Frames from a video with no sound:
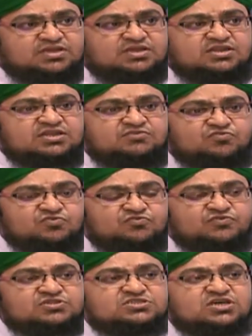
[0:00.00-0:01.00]
and he
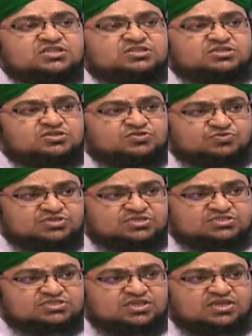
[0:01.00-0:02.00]
fulfills other
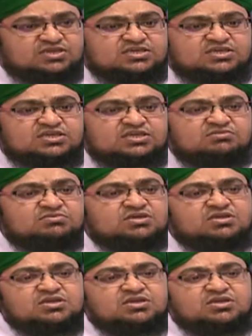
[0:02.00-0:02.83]
duties and he